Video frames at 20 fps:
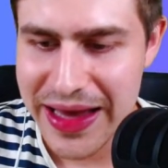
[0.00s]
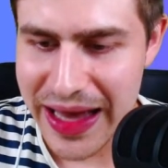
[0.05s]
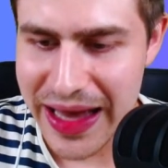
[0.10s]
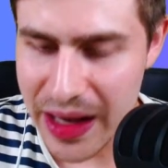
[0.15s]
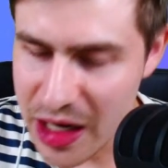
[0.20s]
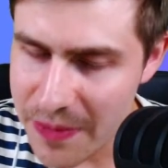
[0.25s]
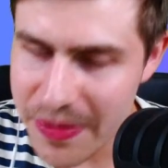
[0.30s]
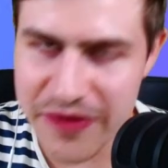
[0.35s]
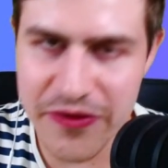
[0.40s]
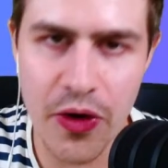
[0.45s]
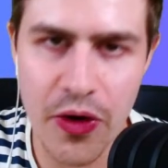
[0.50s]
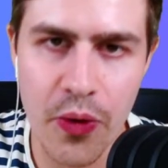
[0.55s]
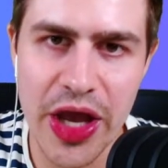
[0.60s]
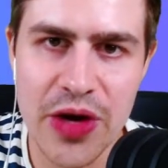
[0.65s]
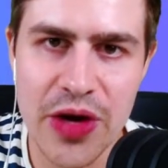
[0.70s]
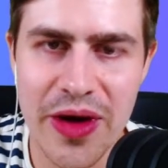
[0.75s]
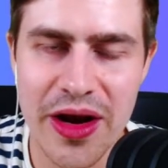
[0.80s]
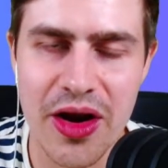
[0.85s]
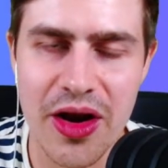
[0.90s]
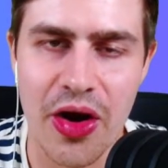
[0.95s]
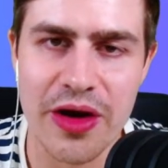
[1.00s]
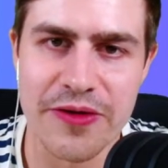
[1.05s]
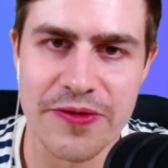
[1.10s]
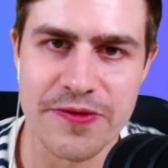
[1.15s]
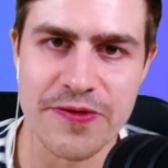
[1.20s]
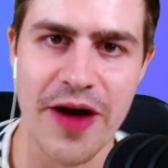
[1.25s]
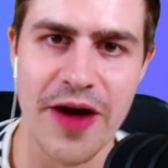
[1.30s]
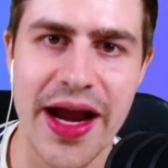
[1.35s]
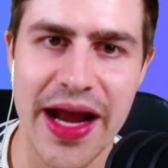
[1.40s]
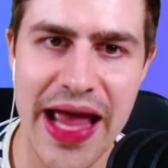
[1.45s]
A little bit of a weird one on a
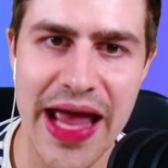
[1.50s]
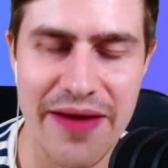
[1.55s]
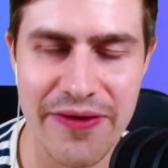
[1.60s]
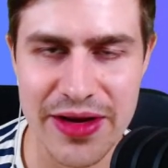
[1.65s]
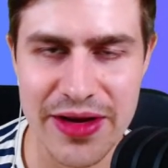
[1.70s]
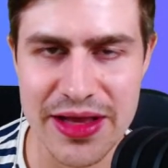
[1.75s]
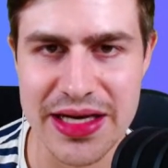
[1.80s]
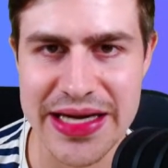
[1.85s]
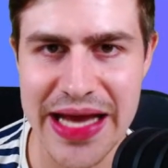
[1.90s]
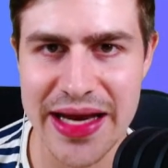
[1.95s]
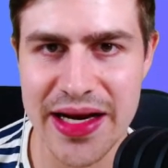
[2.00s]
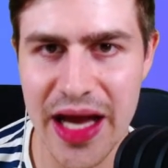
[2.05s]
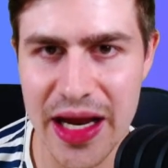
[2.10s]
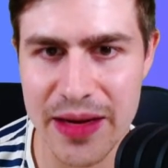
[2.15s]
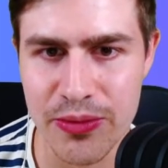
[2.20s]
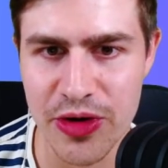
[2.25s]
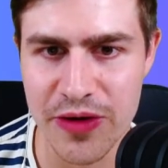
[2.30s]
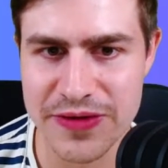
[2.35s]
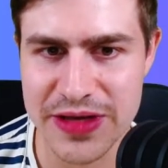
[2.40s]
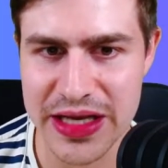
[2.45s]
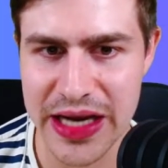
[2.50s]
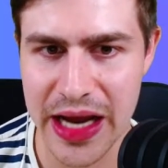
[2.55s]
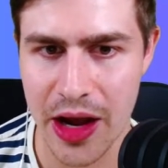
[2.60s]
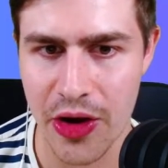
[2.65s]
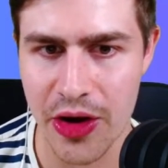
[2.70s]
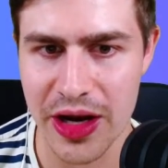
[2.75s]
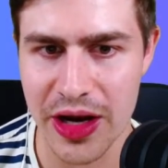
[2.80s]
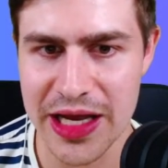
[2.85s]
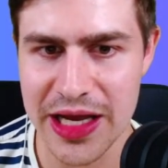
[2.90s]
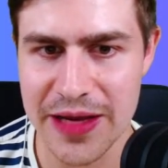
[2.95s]
Friday, having the deadline moved today
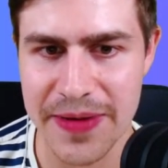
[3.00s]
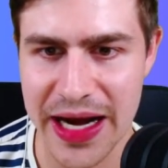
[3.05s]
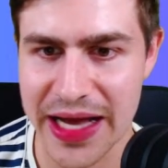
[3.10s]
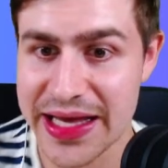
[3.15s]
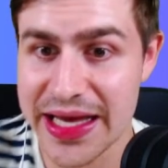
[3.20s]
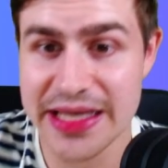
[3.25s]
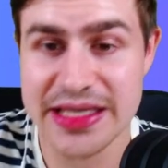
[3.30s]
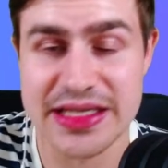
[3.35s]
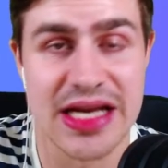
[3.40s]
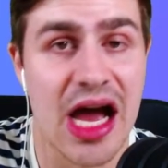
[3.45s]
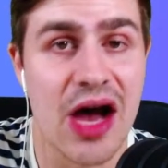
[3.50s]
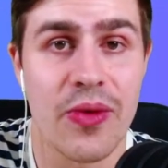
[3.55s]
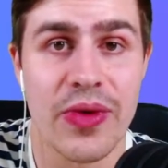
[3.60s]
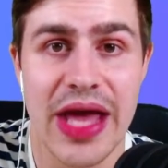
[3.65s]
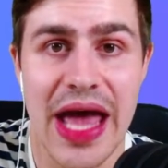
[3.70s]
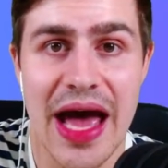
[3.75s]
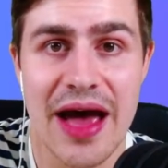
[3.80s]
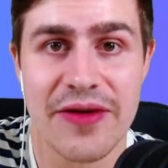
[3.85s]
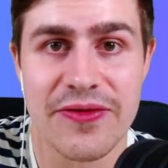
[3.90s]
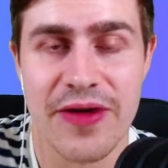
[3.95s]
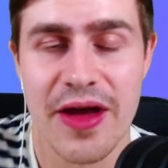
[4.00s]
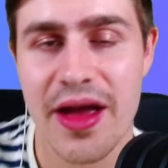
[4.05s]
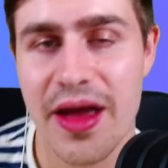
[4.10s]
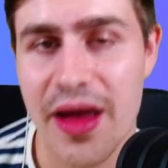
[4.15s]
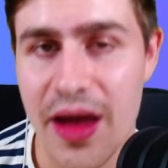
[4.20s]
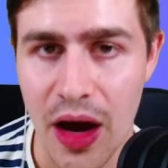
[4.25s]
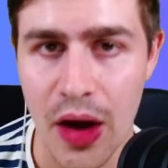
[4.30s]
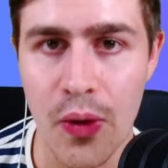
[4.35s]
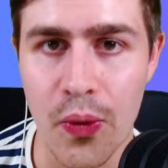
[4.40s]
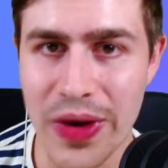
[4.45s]
early, but I guess now we have
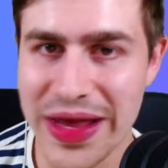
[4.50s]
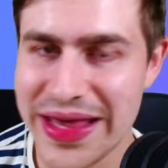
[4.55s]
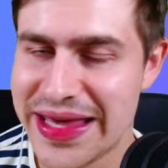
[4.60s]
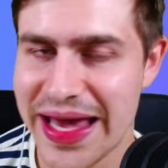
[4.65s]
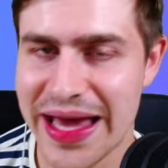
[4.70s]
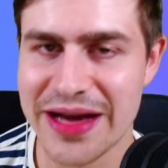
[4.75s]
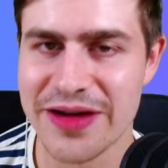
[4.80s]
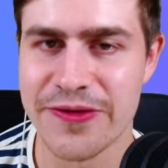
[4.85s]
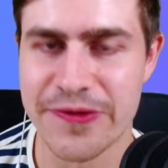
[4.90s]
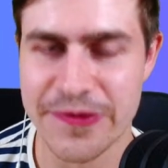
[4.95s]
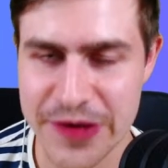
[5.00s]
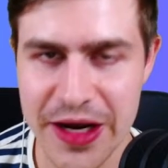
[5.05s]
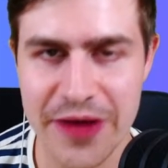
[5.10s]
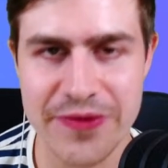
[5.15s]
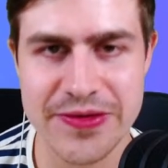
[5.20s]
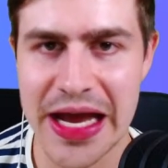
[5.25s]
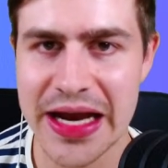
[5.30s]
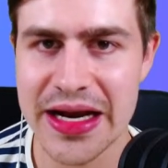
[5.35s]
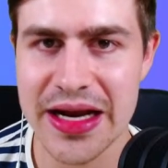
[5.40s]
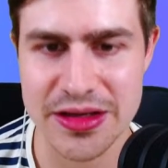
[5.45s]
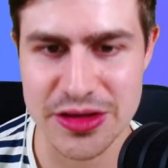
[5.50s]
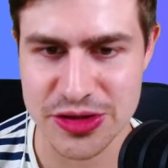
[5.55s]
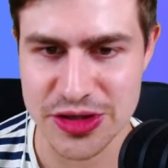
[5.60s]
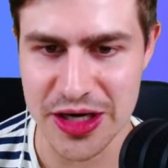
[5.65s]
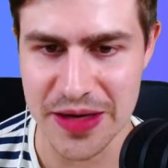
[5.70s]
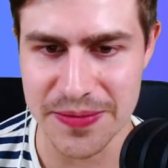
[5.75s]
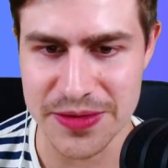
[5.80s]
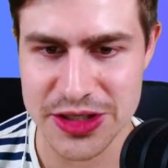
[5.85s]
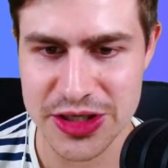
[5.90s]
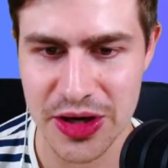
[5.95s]
a weekend free of deadline
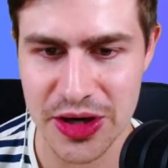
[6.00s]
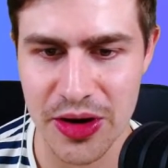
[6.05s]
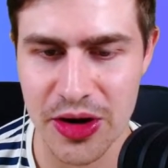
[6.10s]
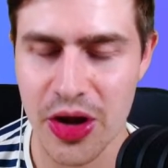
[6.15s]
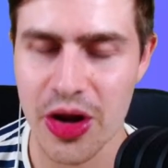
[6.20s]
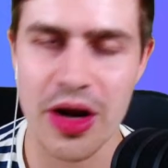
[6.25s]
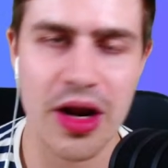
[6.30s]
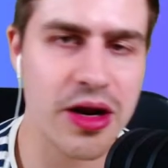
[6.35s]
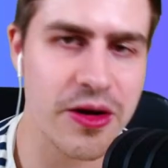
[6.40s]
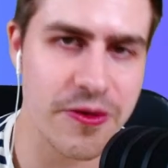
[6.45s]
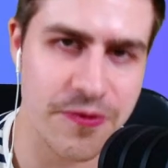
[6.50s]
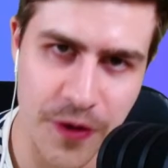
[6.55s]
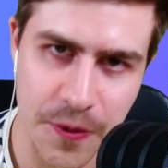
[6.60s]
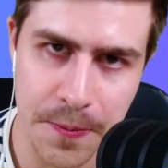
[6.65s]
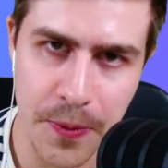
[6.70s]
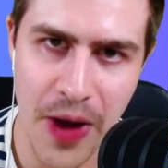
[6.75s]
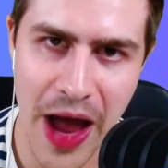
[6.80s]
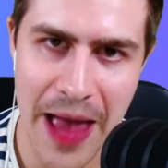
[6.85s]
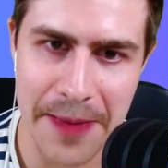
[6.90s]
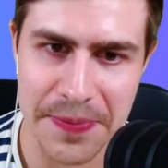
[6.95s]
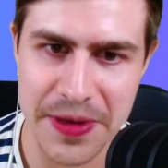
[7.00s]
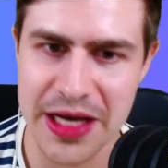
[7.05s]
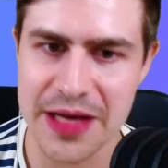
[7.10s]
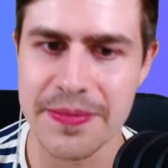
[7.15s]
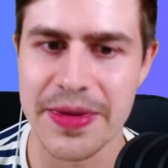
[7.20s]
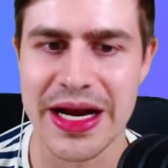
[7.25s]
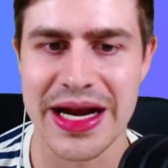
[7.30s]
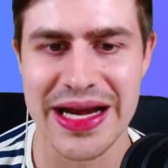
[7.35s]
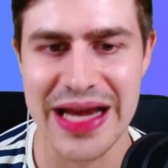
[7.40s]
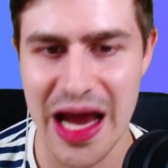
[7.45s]
streams. So not a lot of football happening,
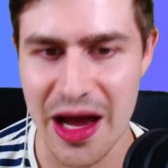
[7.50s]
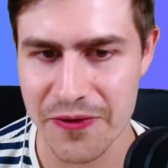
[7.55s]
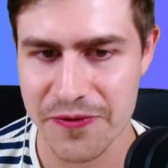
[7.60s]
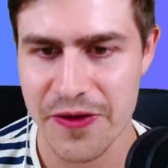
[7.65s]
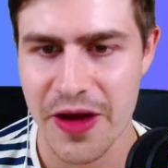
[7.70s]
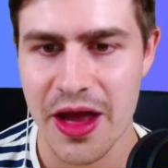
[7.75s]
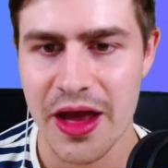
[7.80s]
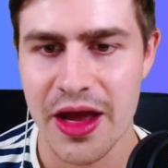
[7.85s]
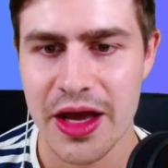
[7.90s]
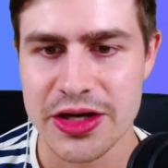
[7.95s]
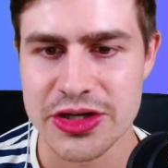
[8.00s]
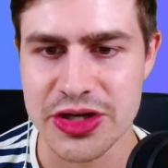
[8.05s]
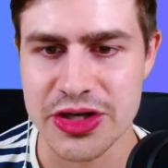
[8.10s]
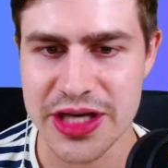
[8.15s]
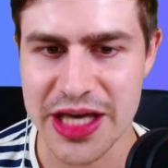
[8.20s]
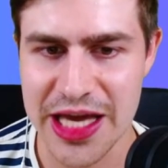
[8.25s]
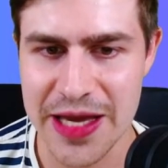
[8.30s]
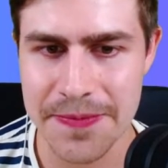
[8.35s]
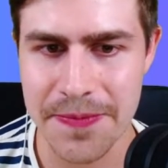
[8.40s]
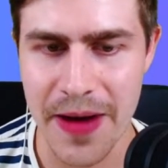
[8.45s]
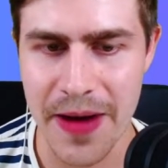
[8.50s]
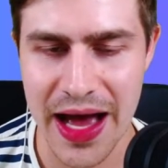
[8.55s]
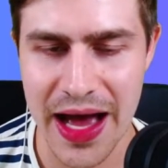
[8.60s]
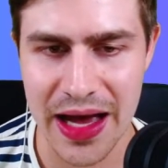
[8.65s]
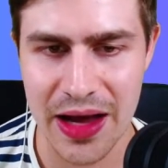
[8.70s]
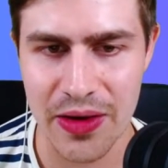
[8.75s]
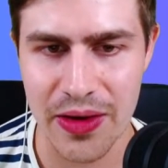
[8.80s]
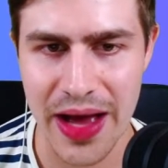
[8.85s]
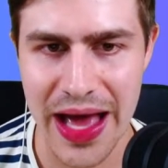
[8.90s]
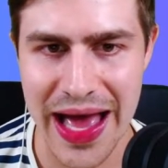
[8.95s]
but enough to keep
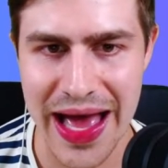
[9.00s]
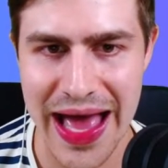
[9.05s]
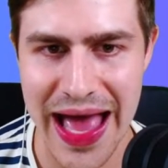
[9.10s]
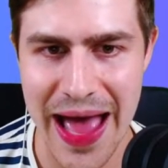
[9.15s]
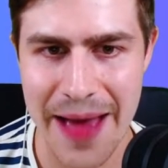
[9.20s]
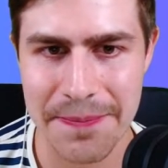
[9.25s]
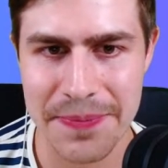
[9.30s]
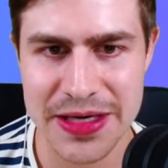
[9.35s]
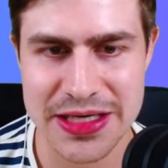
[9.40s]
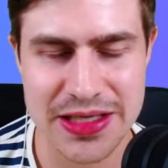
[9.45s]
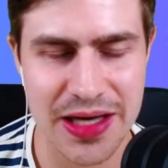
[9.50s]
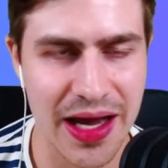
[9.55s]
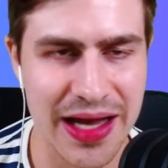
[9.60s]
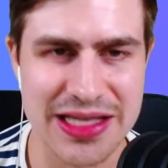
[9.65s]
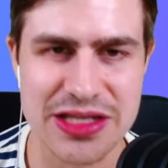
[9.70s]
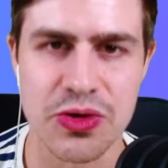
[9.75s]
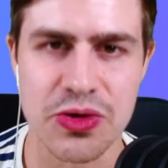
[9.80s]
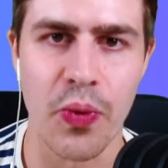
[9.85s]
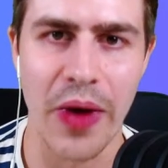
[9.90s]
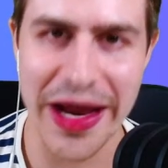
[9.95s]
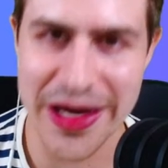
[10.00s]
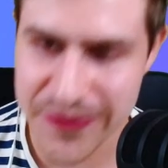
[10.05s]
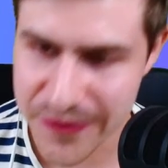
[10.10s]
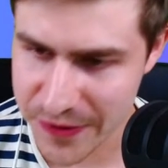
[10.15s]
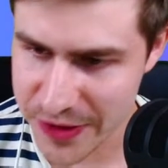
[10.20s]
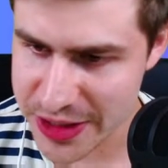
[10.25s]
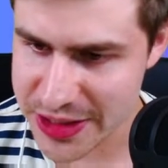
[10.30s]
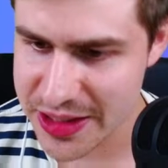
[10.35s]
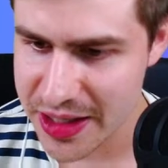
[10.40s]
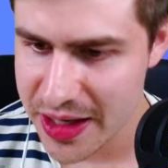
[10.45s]
our appetites wet
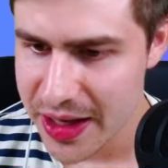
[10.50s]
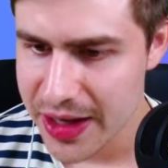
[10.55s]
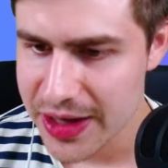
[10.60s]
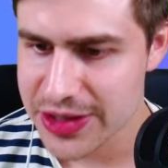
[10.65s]
for it.